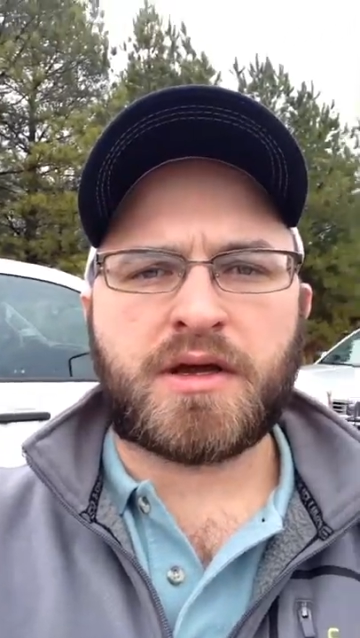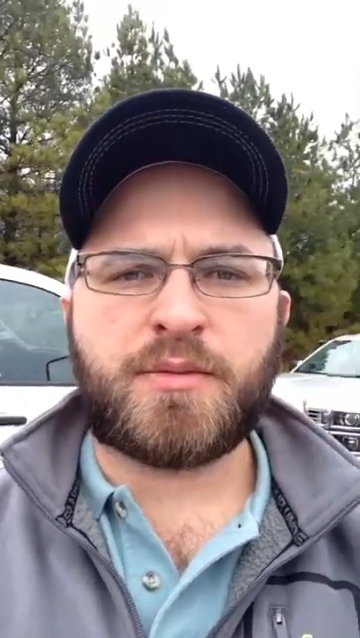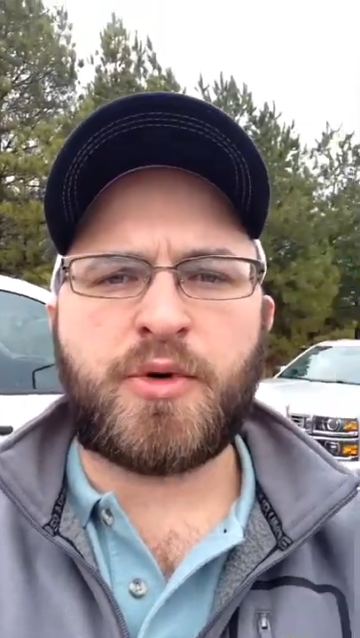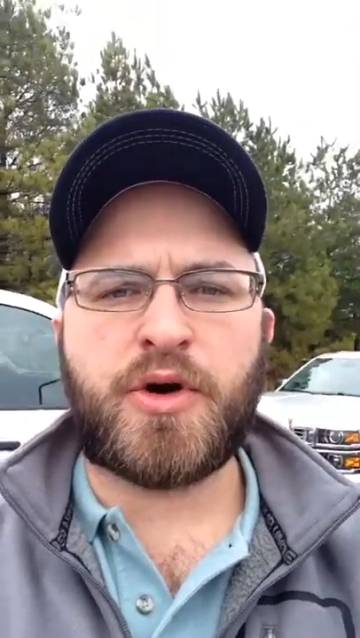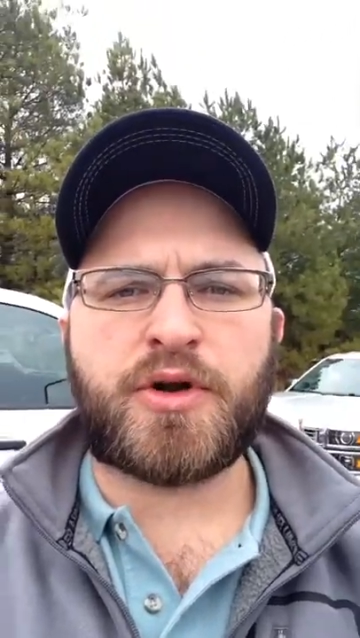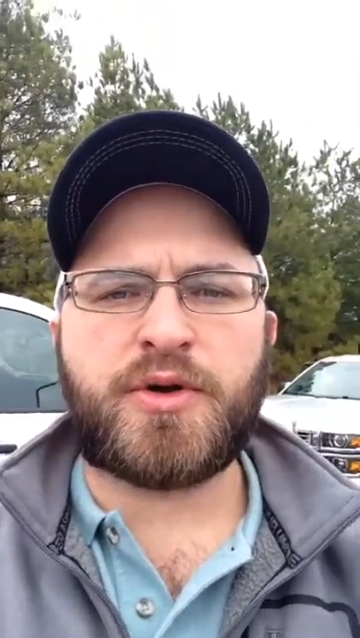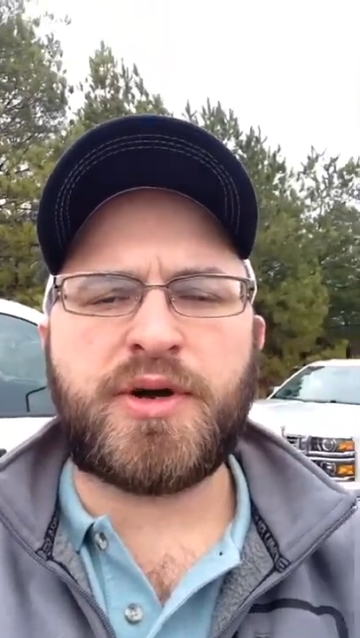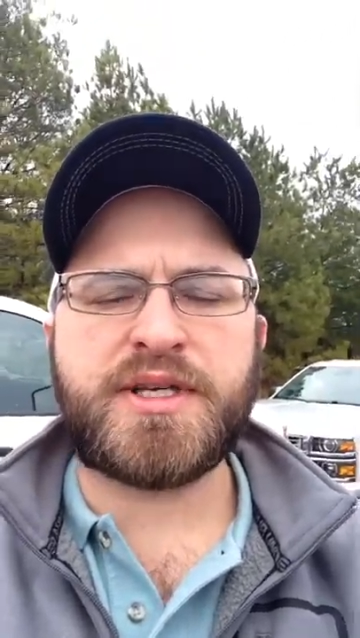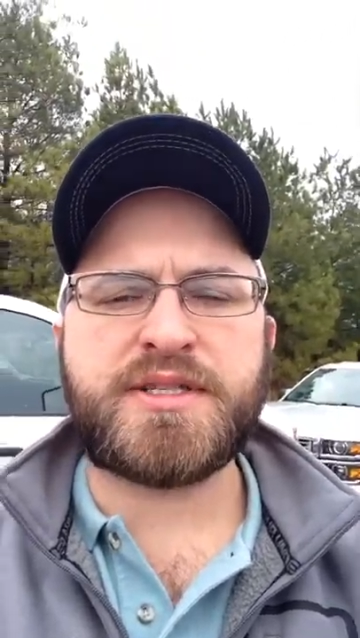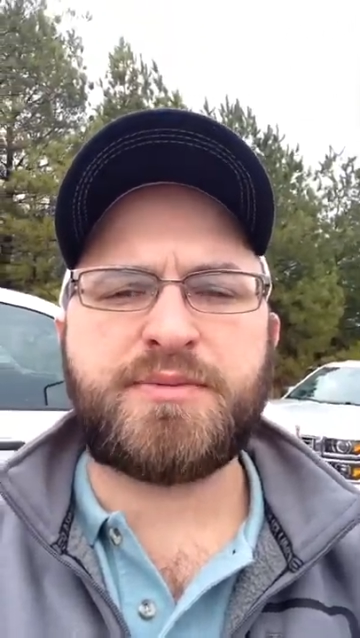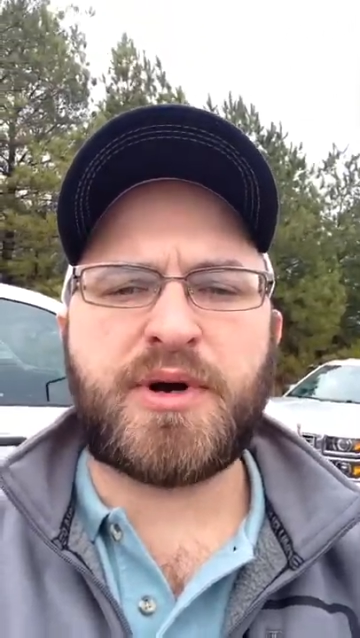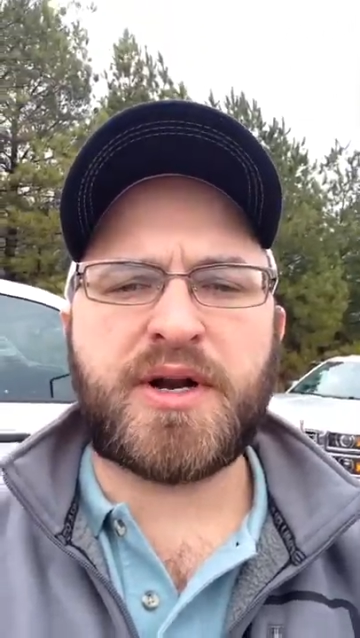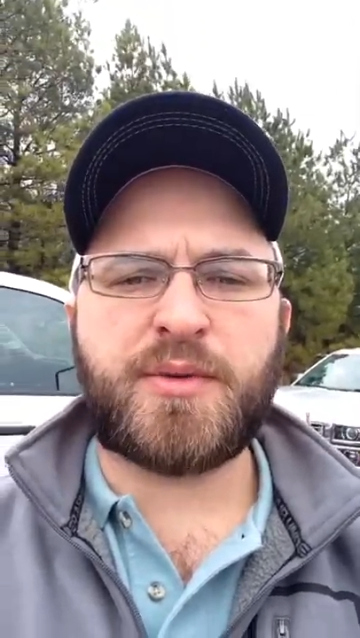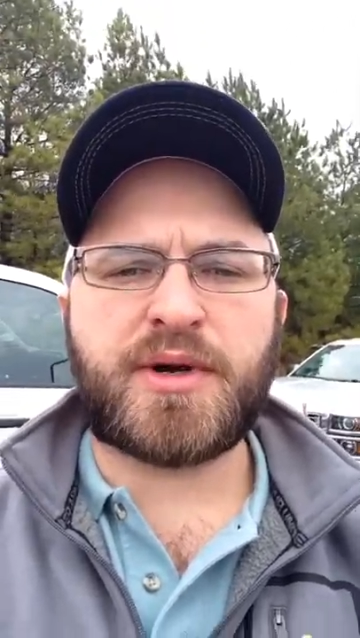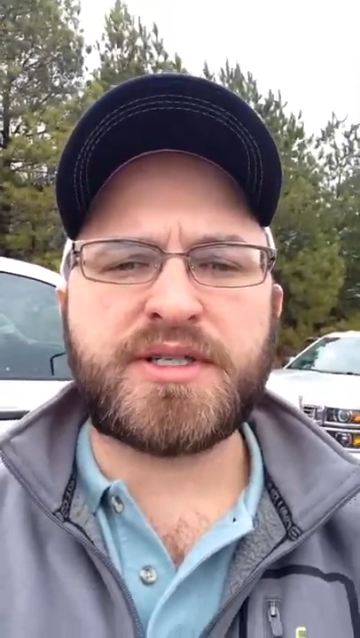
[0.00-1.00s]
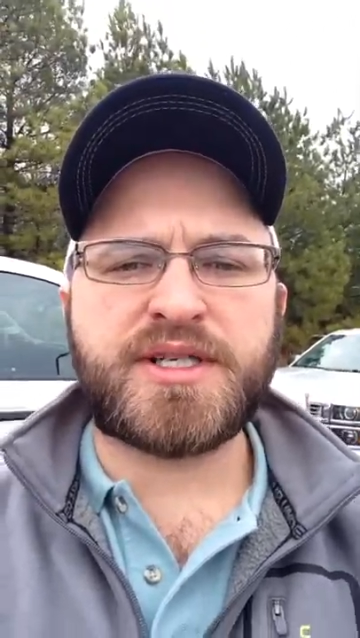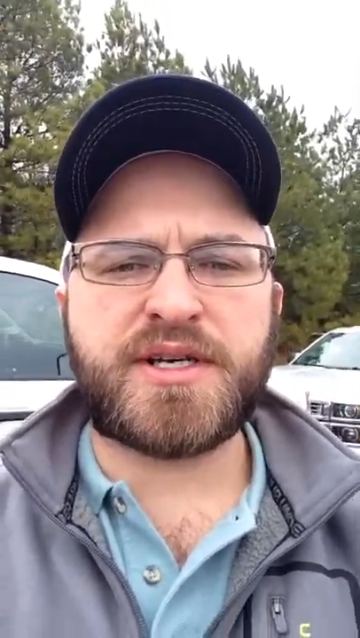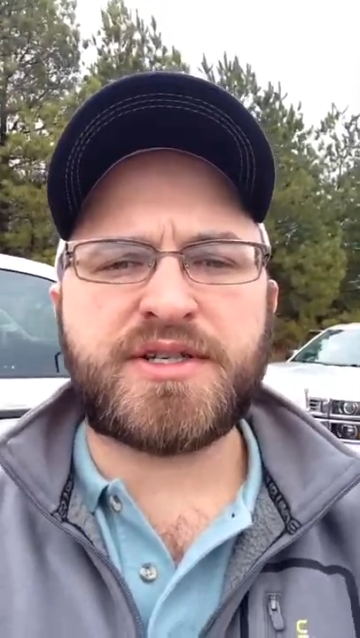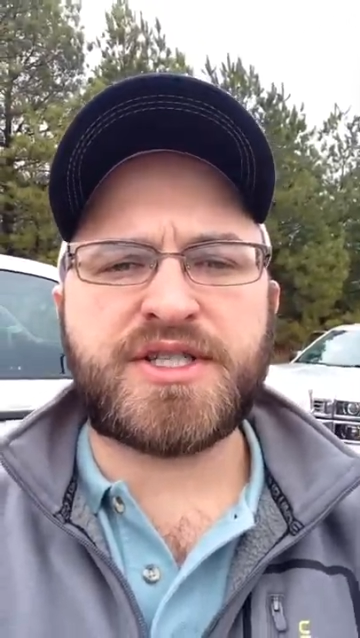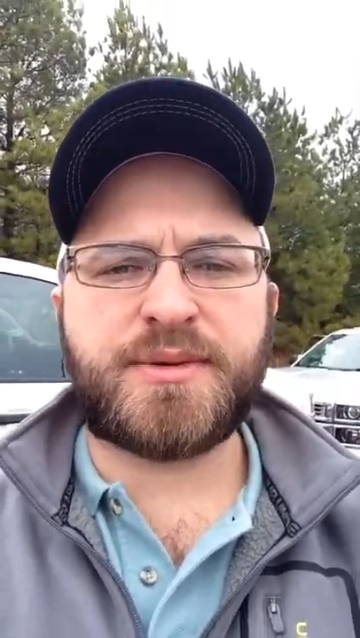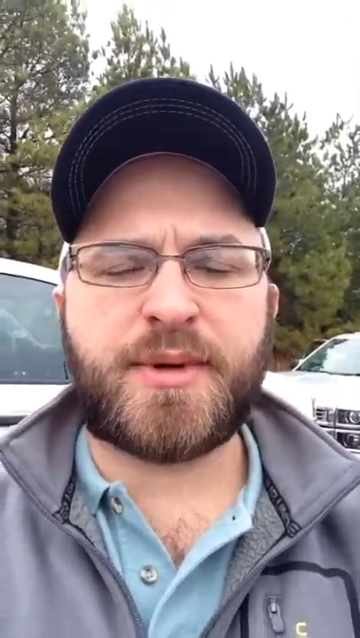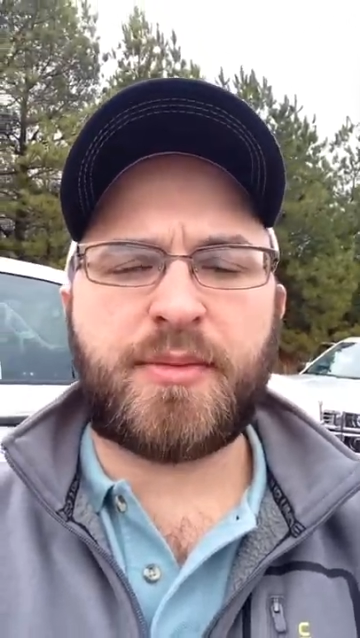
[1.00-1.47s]
Good Morning Chris, Brandon Welch
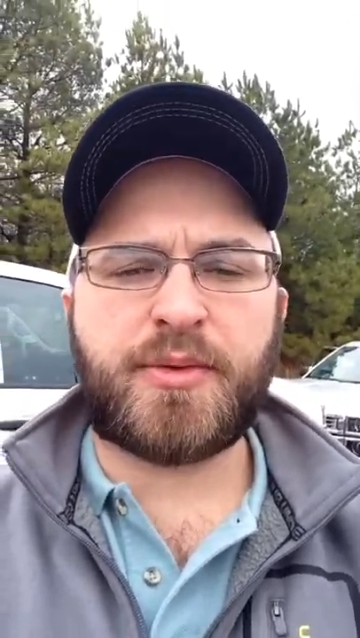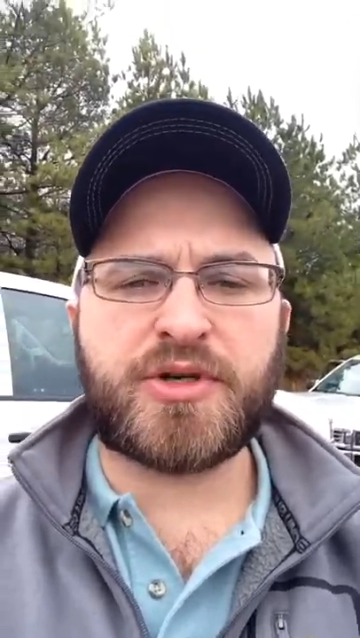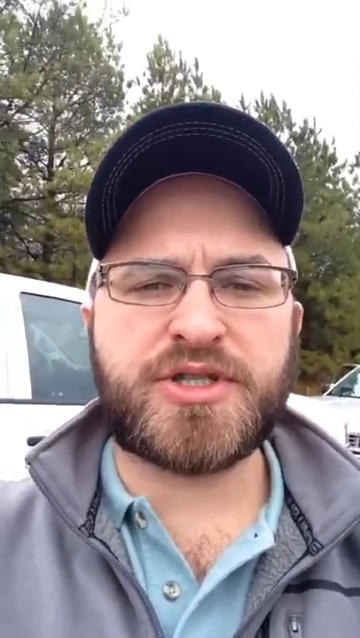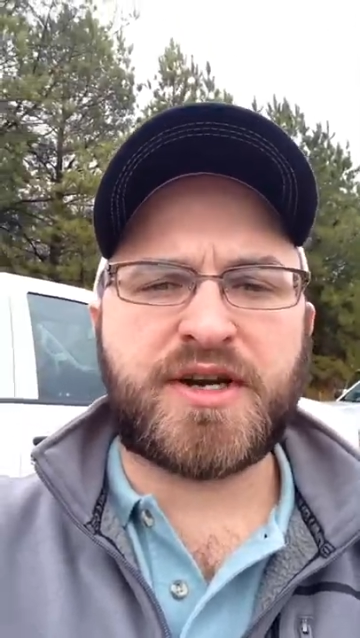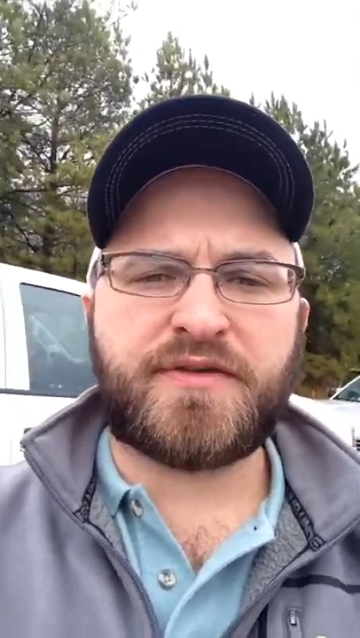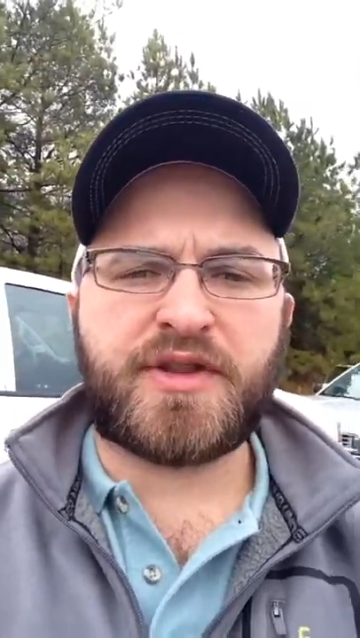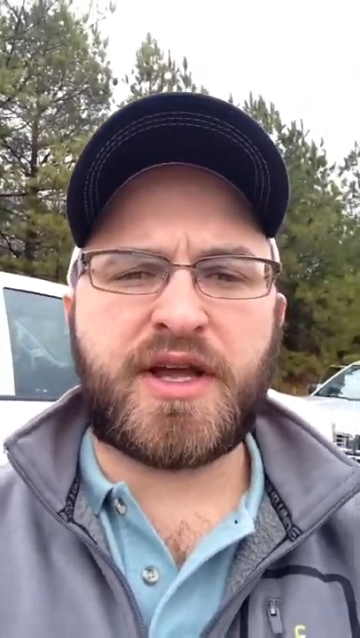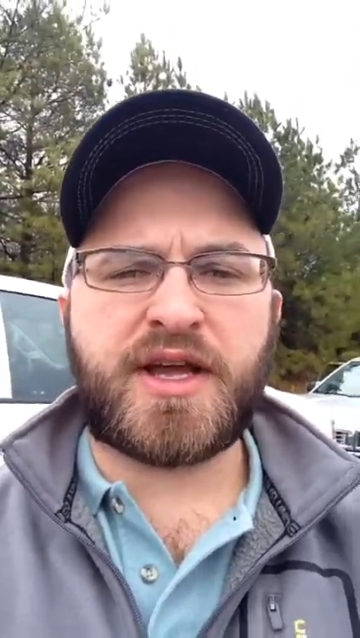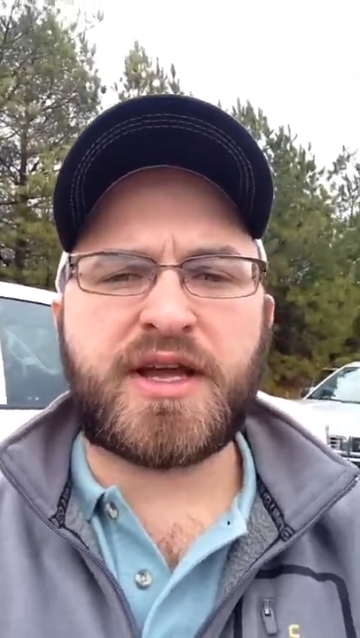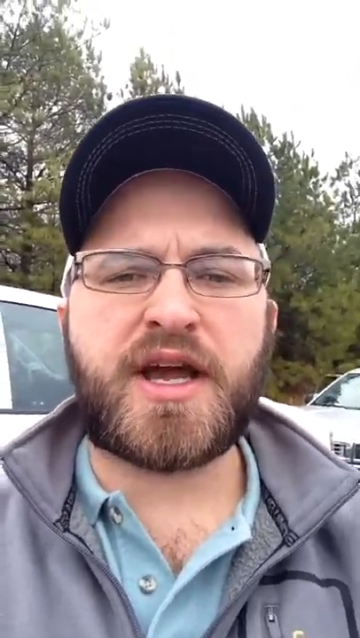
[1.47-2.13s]
here at Jimmy Britt Chevrolet.